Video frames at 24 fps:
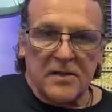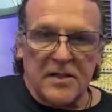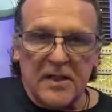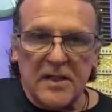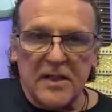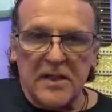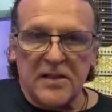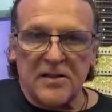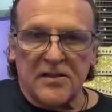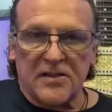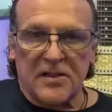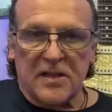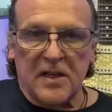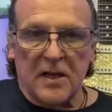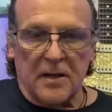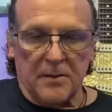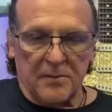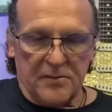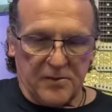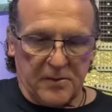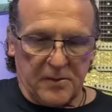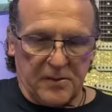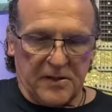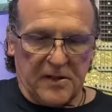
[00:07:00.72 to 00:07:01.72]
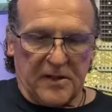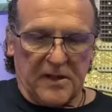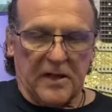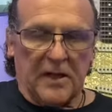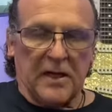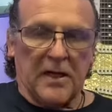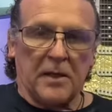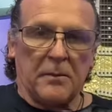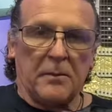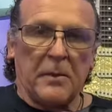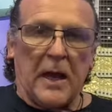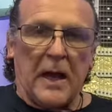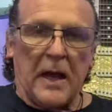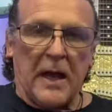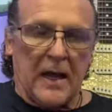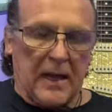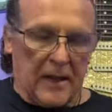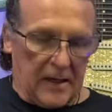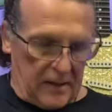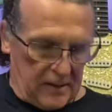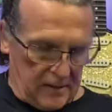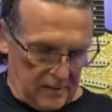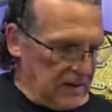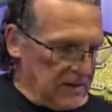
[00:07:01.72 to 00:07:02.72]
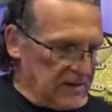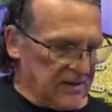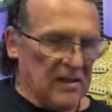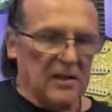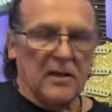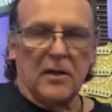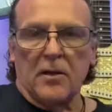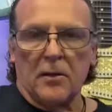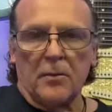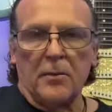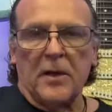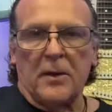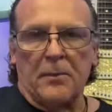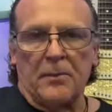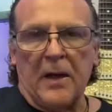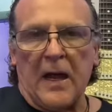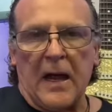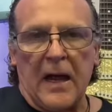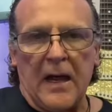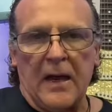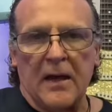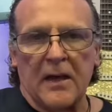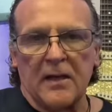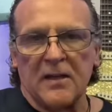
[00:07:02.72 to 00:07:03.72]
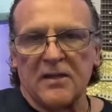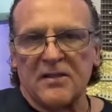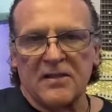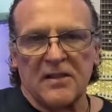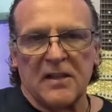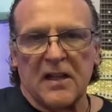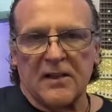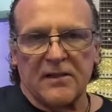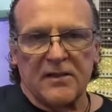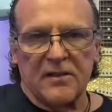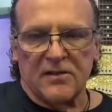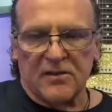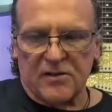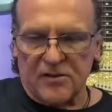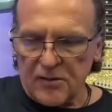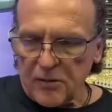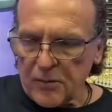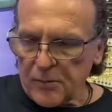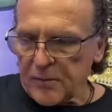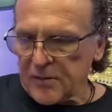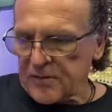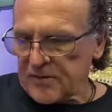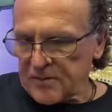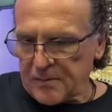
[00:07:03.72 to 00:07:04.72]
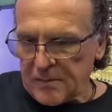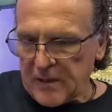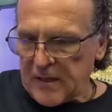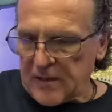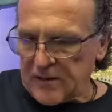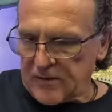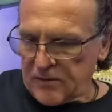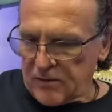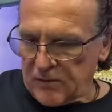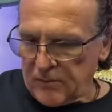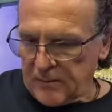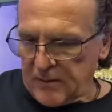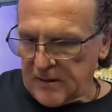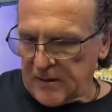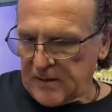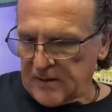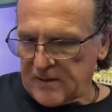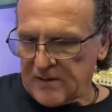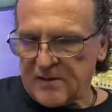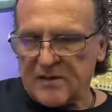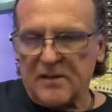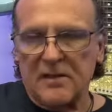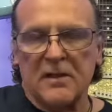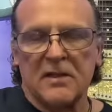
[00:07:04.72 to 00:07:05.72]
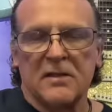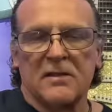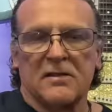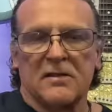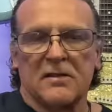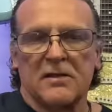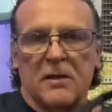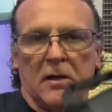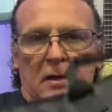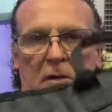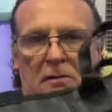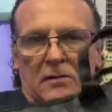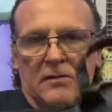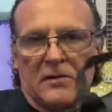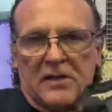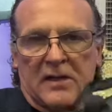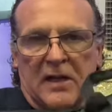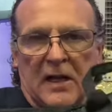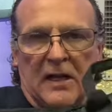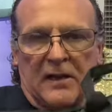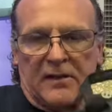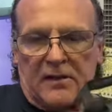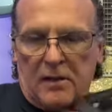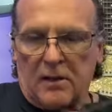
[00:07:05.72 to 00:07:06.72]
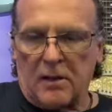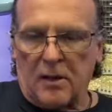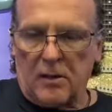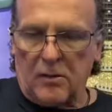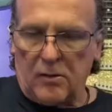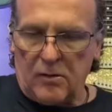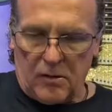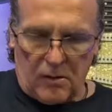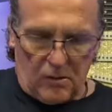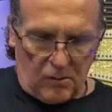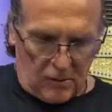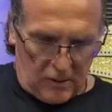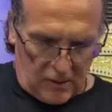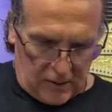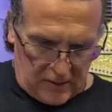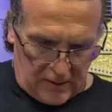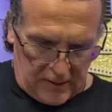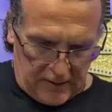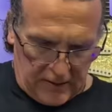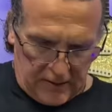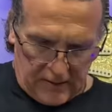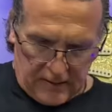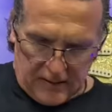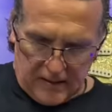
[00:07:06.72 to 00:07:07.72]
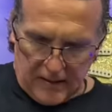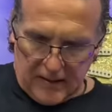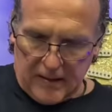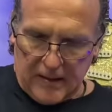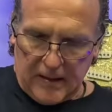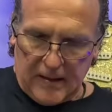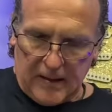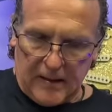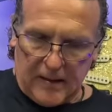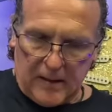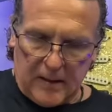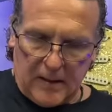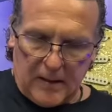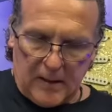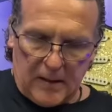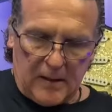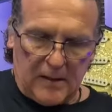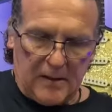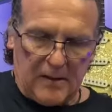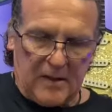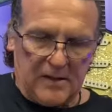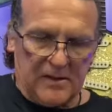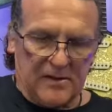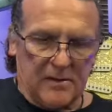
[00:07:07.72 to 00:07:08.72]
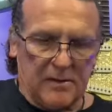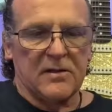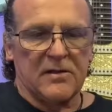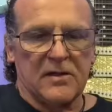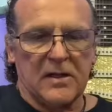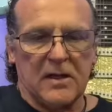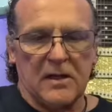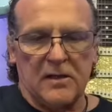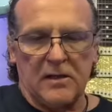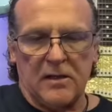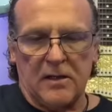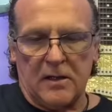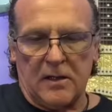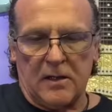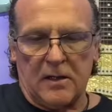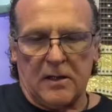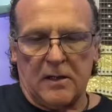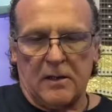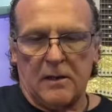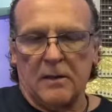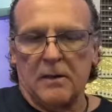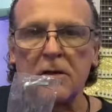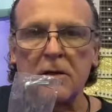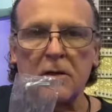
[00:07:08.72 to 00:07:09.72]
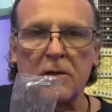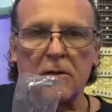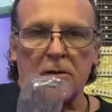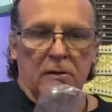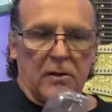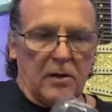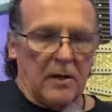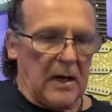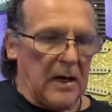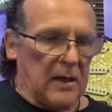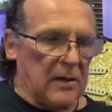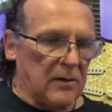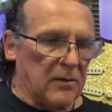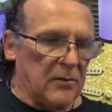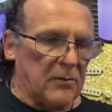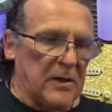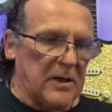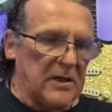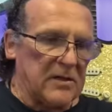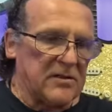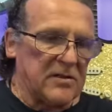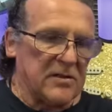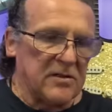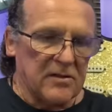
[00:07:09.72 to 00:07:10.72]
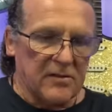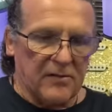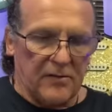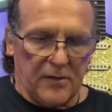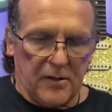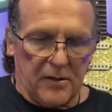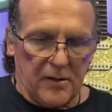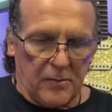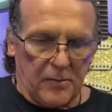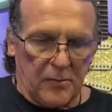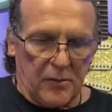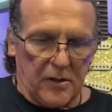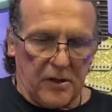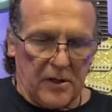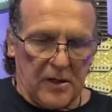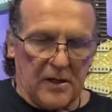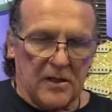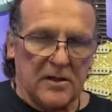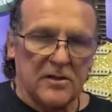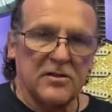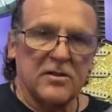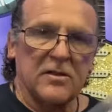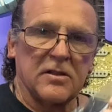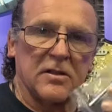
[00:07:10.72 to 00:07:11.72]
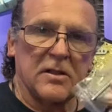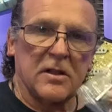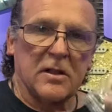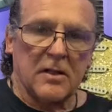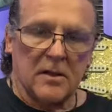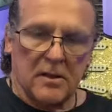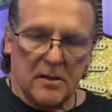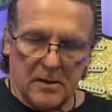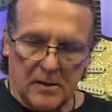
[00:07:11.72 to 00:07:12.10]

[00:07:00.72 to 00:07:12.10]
Tease comes with a gig bag. It's a little bit padded. It's nothing super special, but it's you know, it's got the logo on it, and they send you, you know, your Allen wrenches for your bridge and the